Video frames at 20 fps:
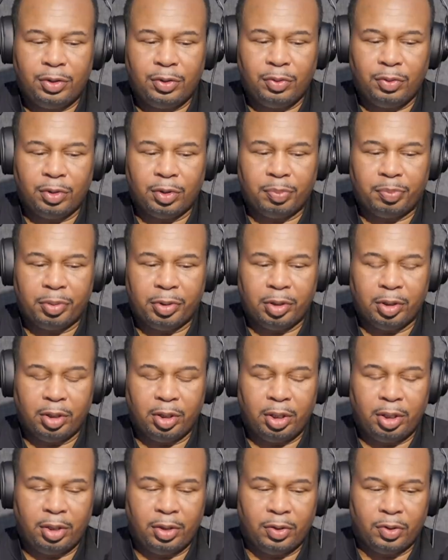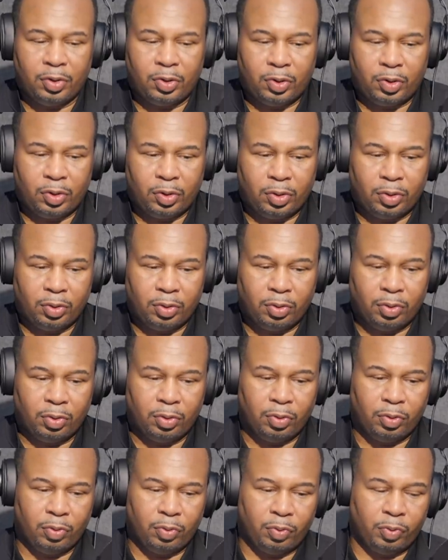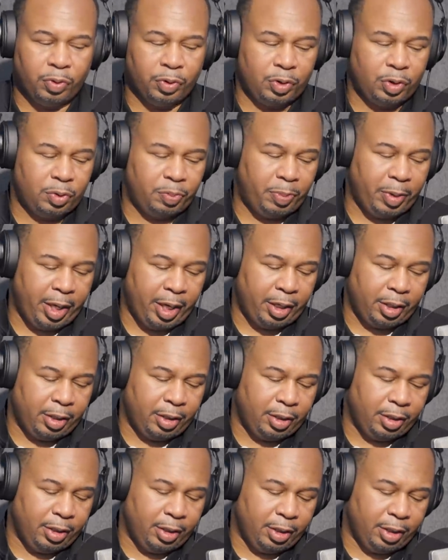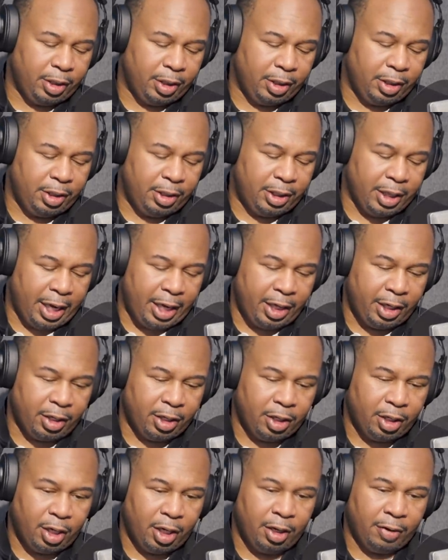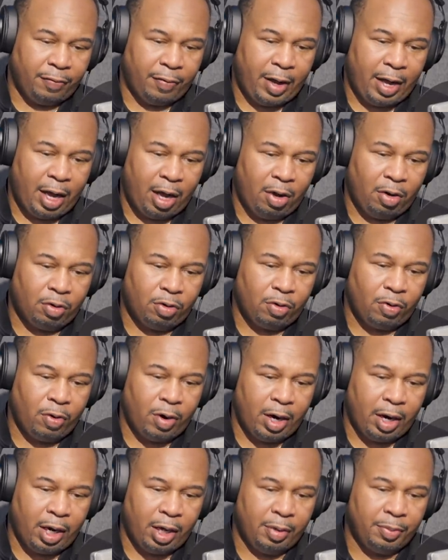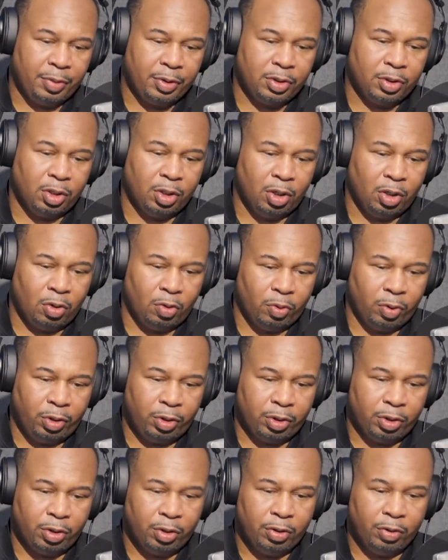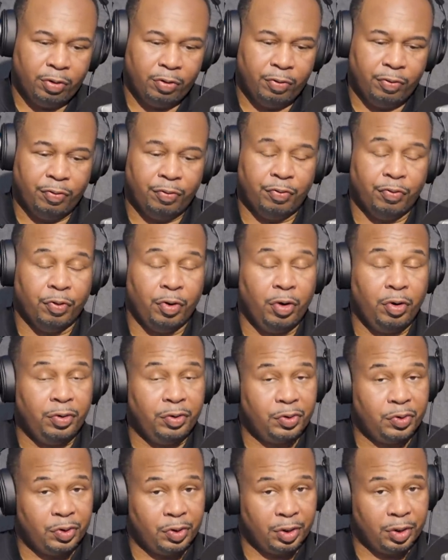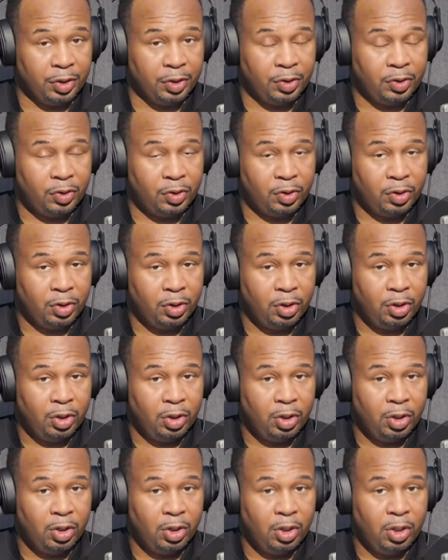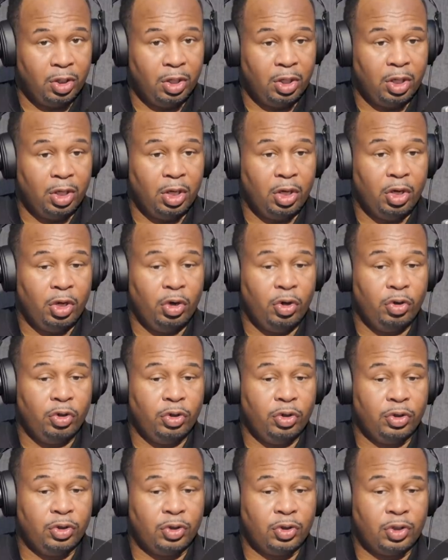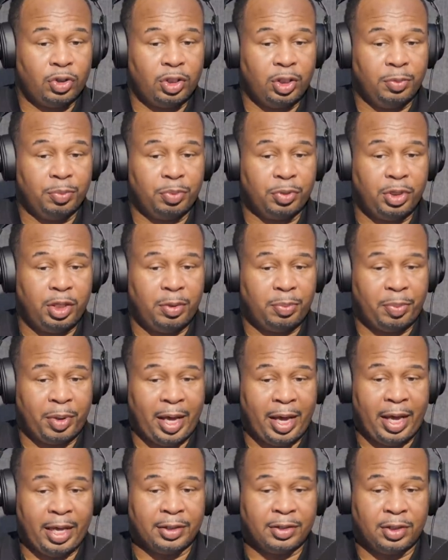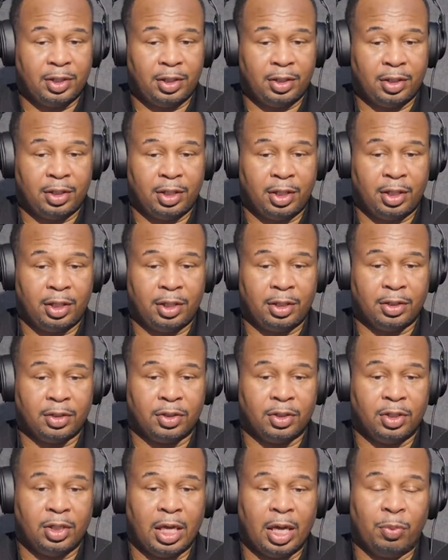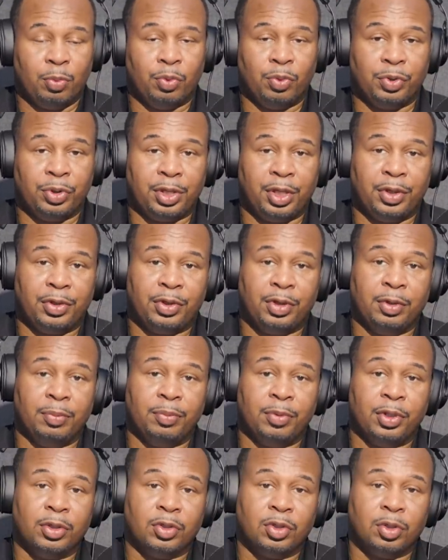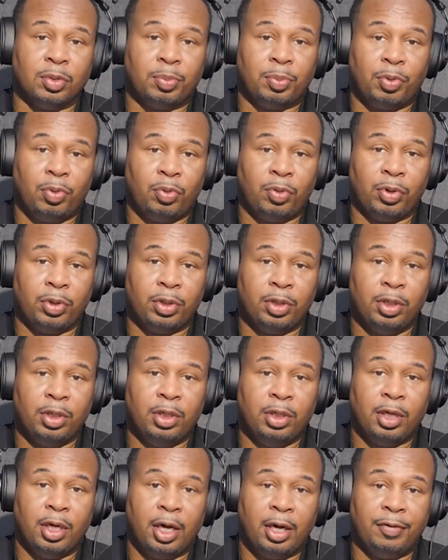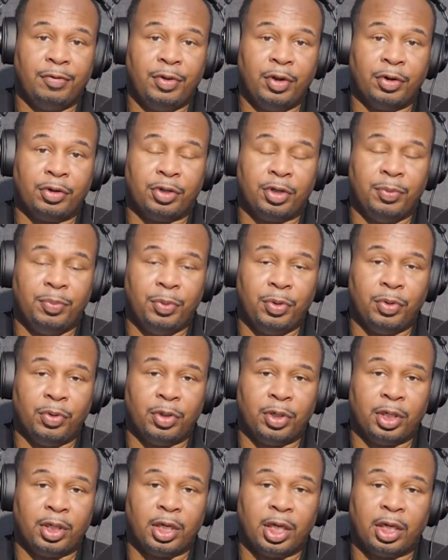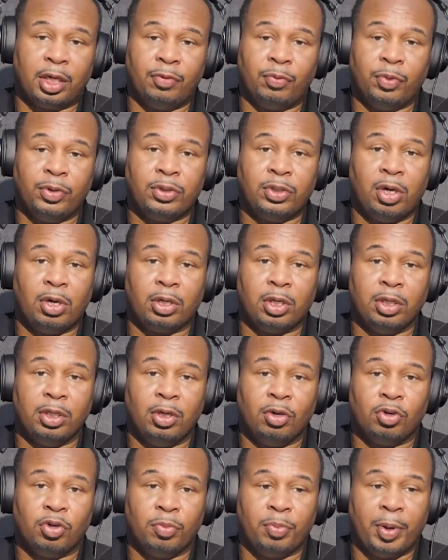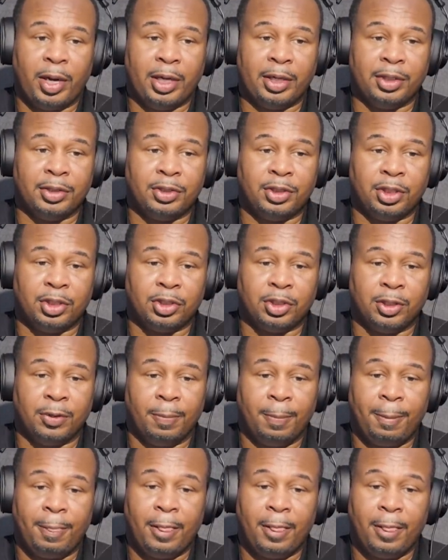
do the police respect the data of how crime is lowered versus simply passing things that will get them the support of their community. Like if we're talking local politician